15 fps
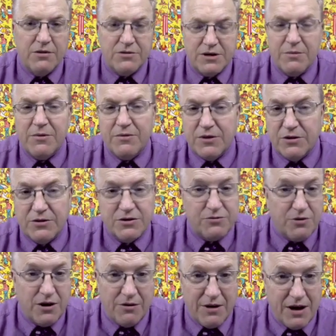Some of you just
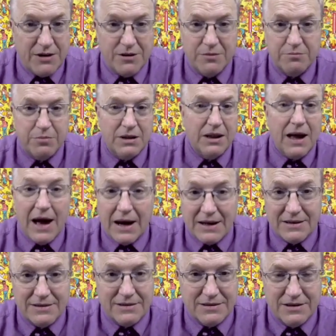run around the block
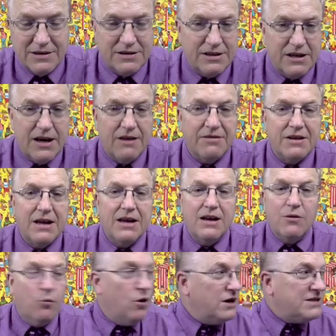is, is enough.
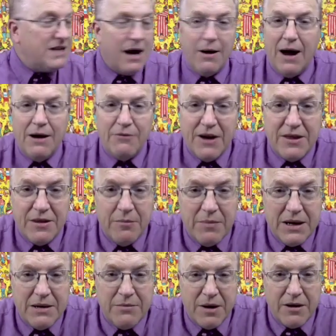One time I ran the
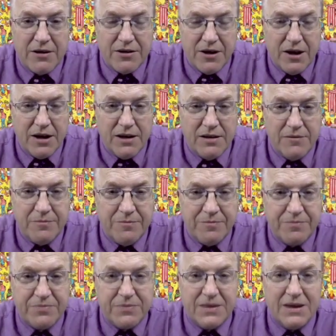mini marathon.
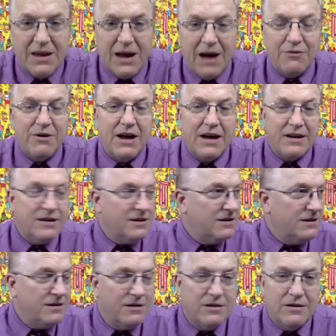I ran
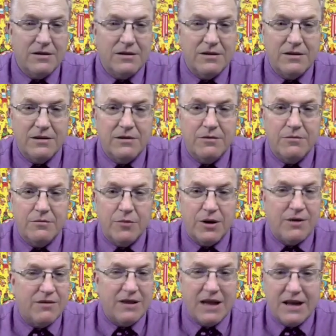
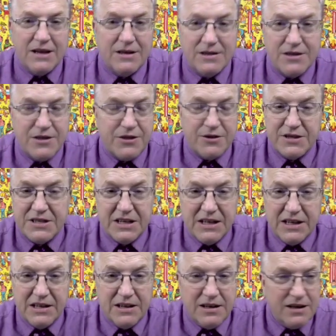whatever that is,
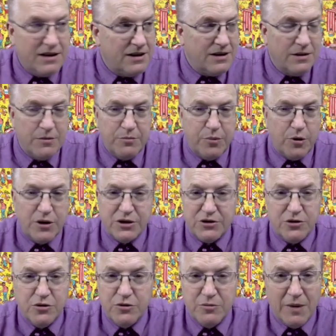13.2
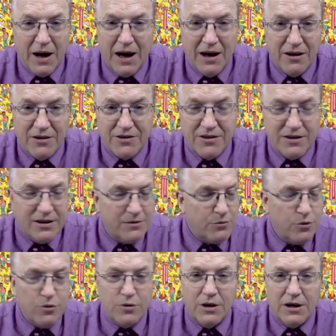miles.
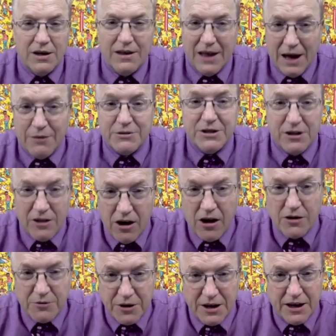Whew, that was a
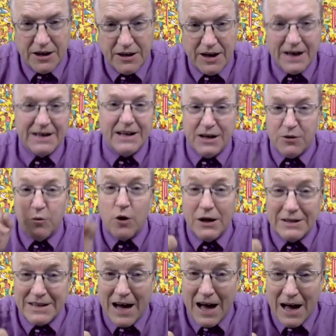long run. I did it
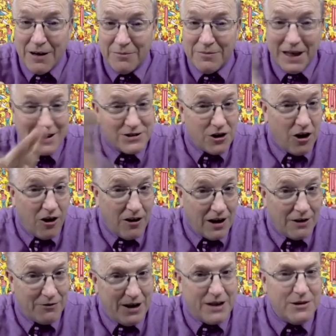one time. That's all. I
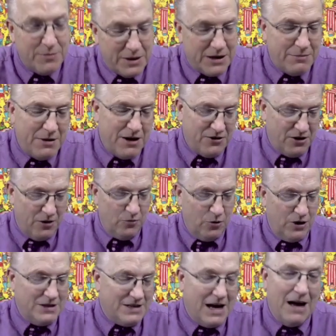ran the mini marathon
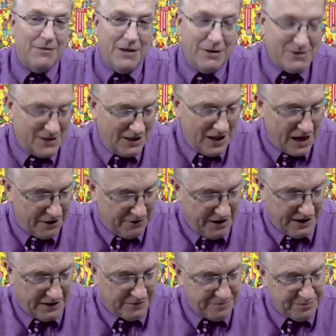one time. That was a lot of
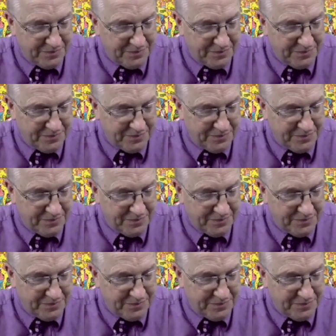running.